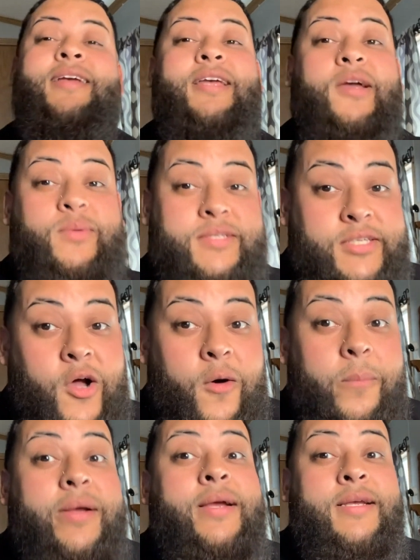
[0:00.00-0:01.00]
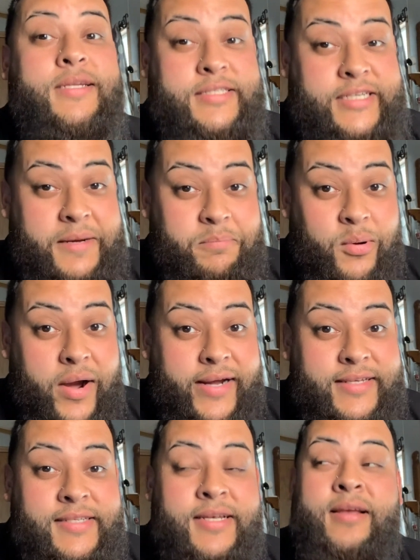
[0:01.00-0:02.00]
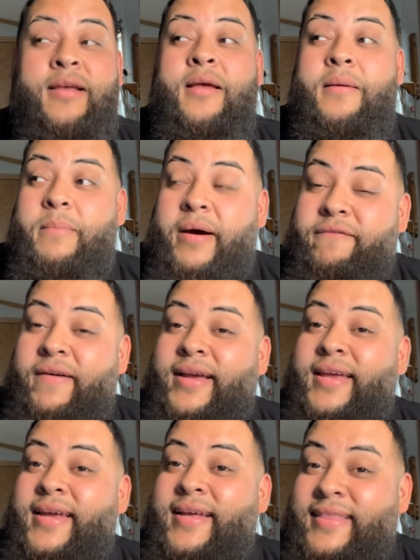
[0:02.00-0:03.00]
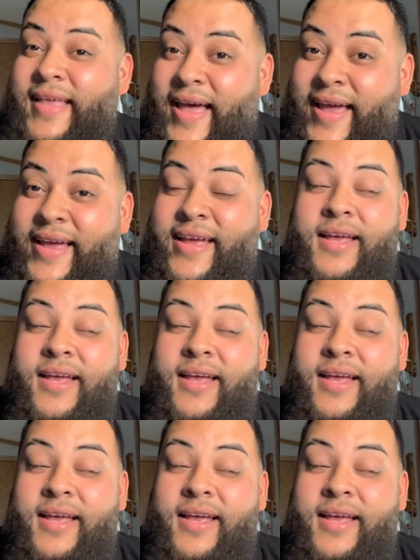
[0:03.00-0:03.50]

It was dope. Cheap price. But if I can get that